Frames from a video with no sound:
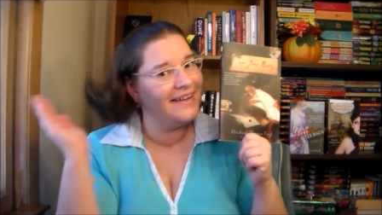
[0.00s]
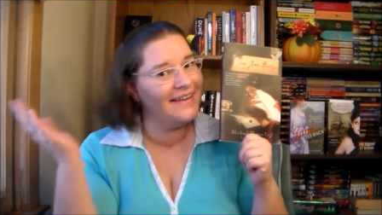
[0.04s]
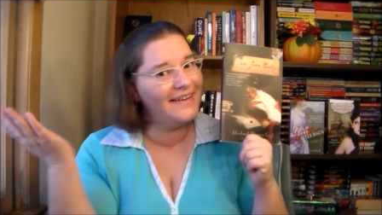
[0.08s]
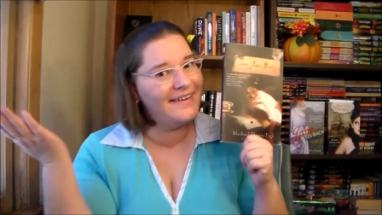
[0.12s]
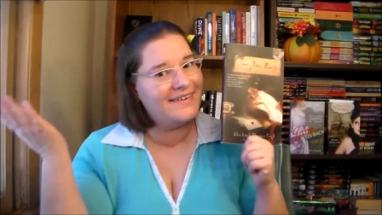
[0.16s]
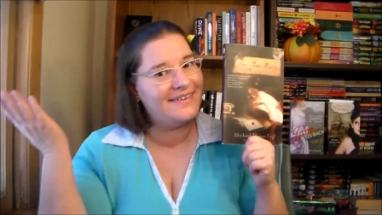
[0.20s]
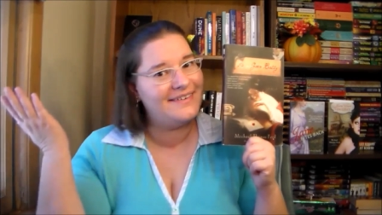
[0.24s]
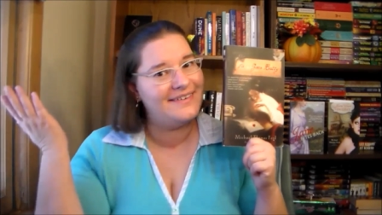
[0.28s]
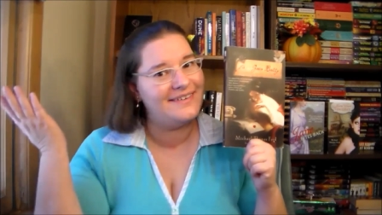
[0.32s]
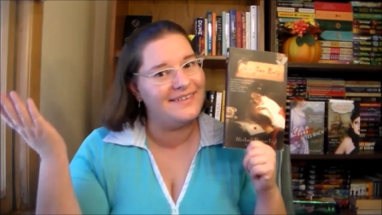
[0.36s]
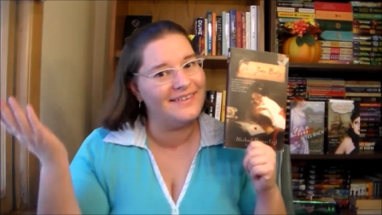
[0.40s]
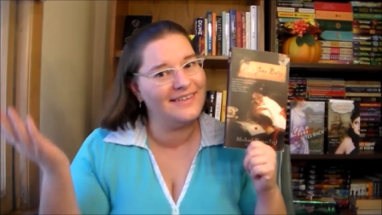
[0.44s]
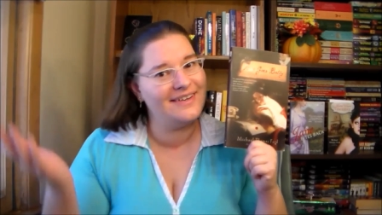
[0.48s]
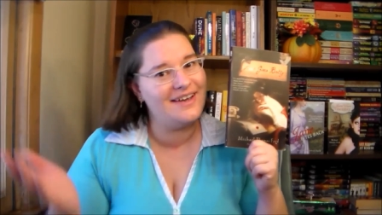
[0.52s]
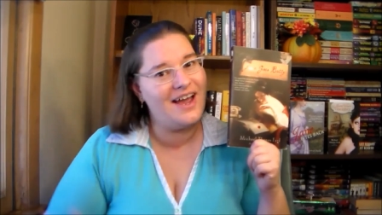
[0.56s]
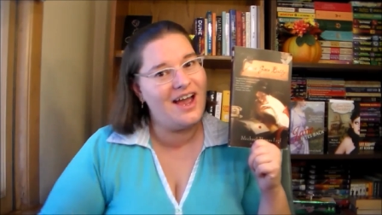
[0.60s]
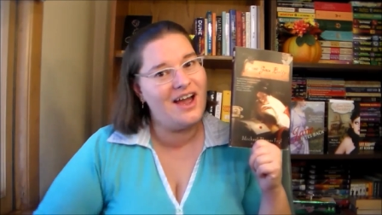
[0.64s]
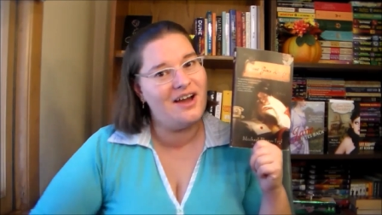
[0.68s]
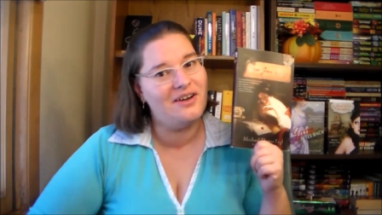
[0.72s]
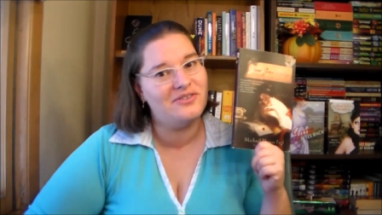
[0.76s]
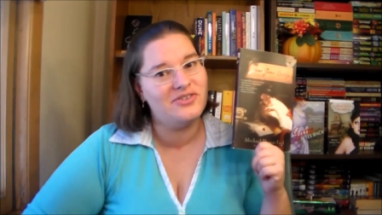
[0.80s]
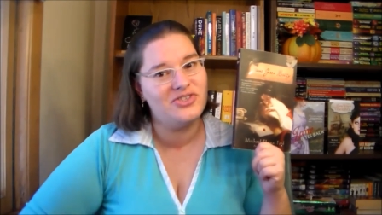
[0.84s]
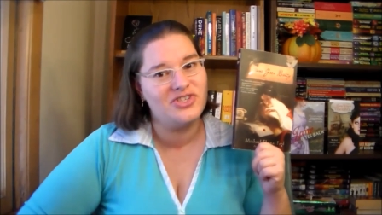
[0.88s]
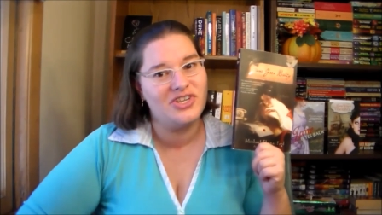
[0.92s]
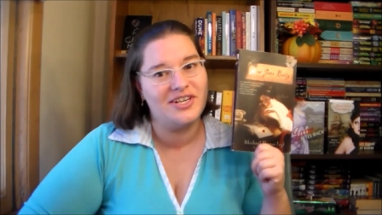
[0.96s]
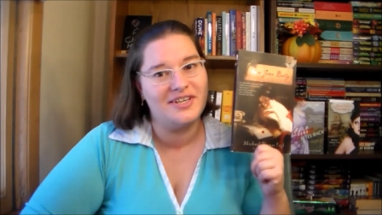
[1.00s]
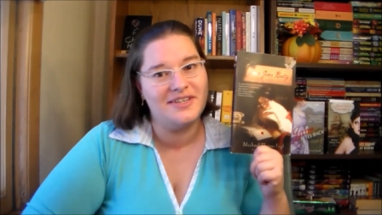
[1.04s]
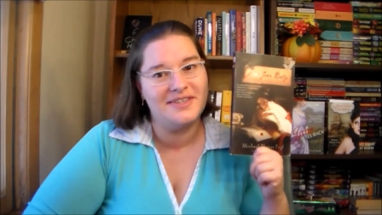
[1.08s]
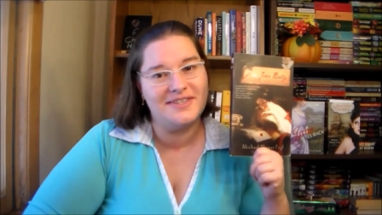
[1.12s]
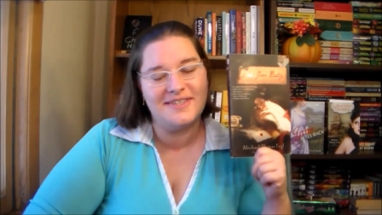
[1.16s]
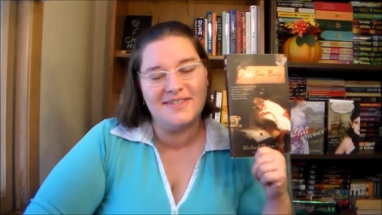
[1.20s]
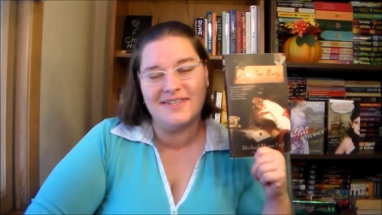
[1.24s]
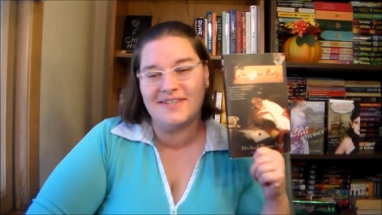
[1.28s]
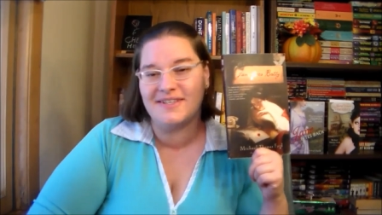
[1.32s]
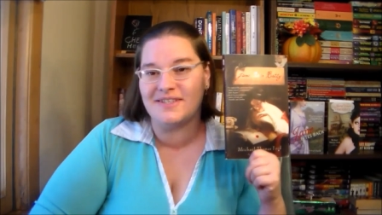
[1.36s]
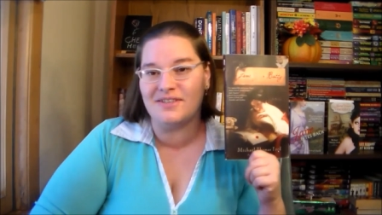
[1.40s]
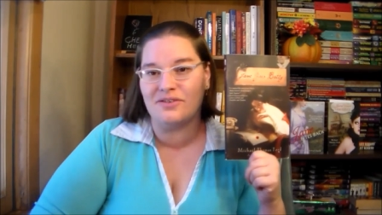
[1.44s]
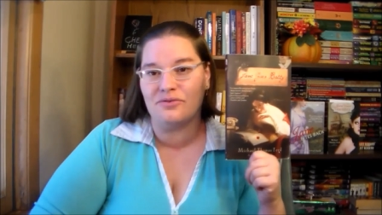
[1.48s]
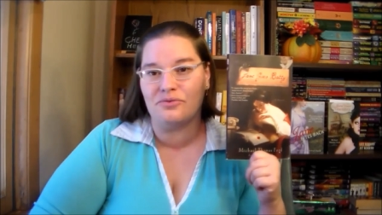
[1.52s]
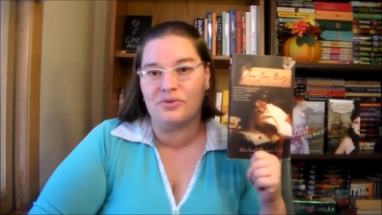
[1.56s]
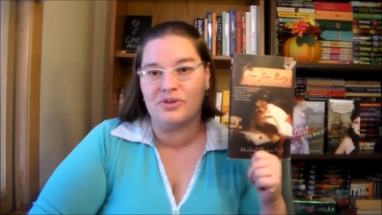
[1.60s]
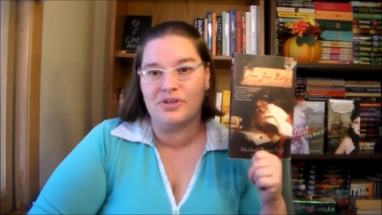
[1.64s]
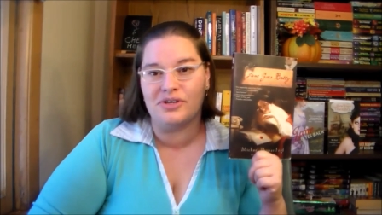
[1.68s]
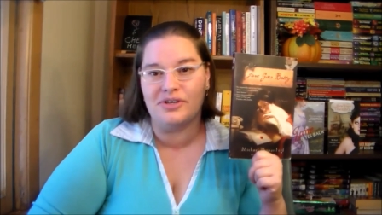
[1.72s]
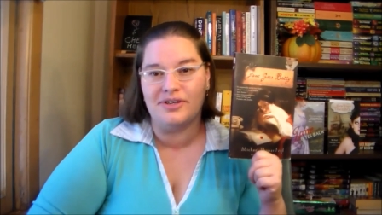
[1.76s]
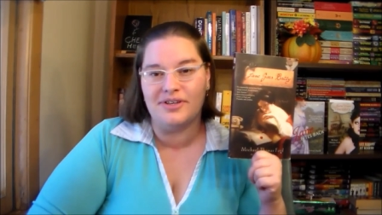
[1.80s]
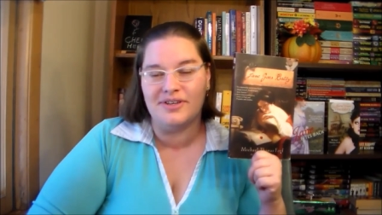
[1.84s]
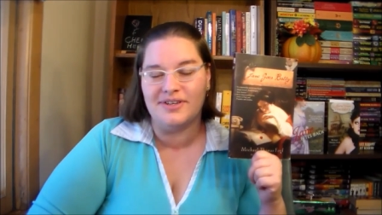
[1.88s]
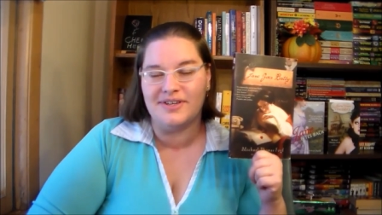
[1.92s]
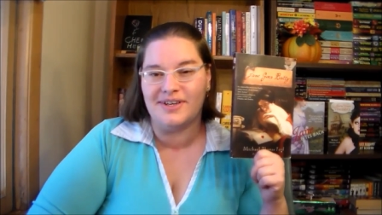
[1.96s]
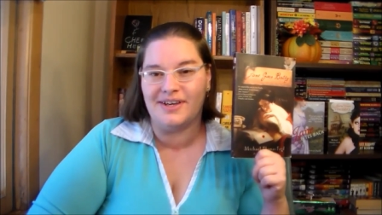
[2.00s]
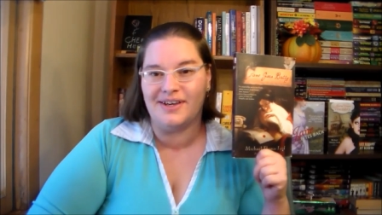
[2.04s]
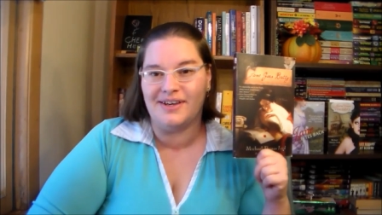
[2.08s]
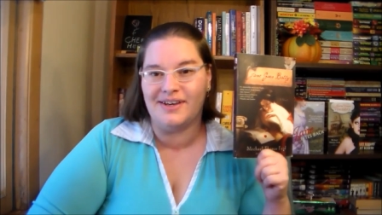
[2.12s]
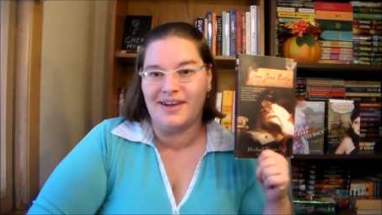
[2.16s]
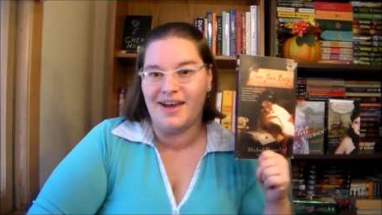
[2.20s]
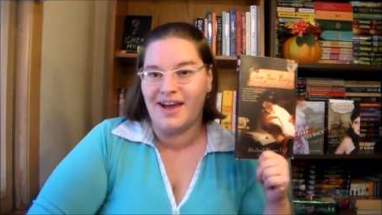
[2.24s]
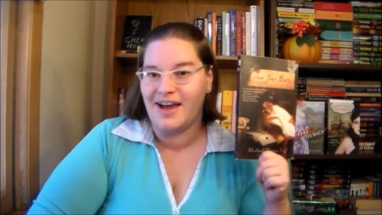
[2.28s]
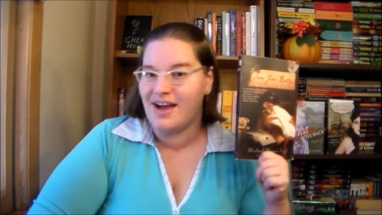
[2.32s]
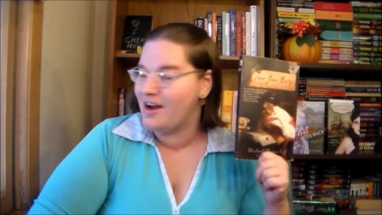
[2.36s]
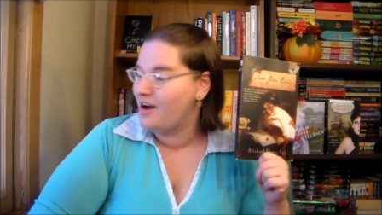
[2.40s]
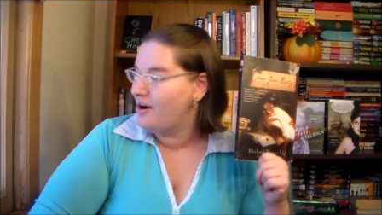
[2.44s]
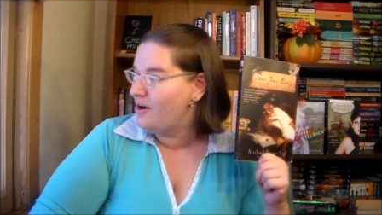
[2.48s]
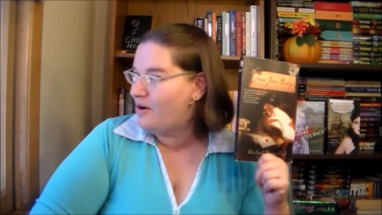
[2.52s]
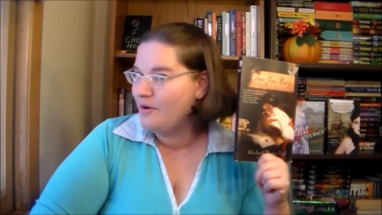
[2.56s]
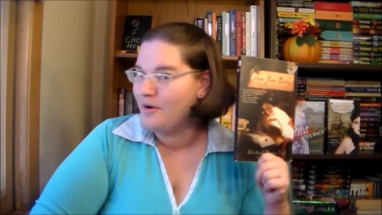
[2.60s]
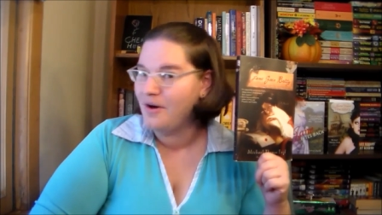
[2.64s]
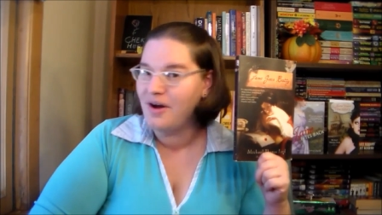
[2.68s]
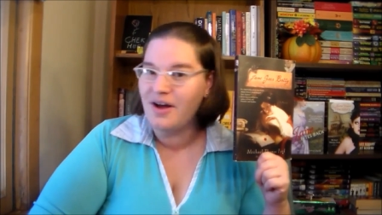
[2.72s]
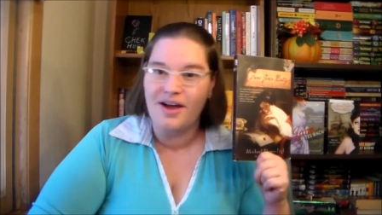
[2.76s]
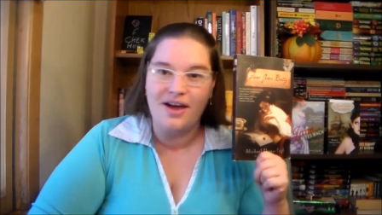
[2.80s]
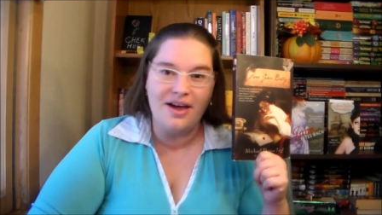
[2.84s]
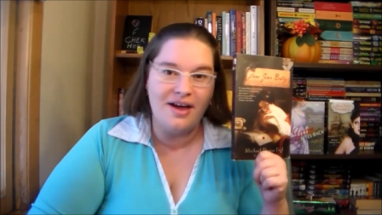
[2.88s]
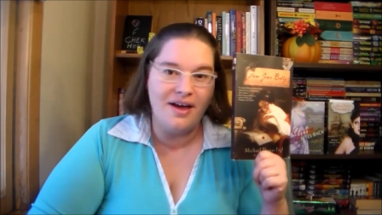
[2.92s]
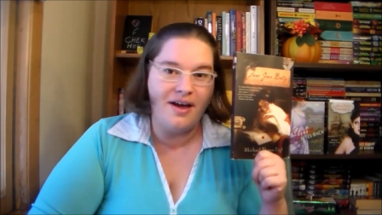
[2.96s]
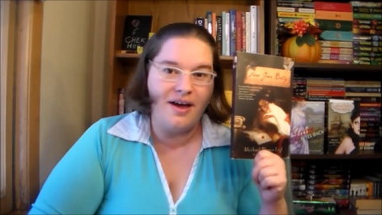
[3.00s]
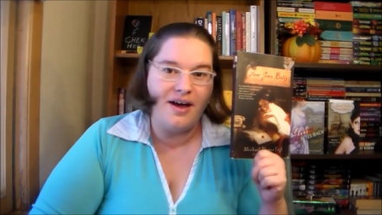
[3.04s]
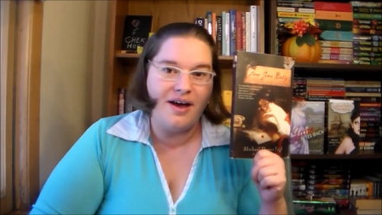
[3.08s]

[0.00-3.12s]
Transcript: and how Jane sees the world and how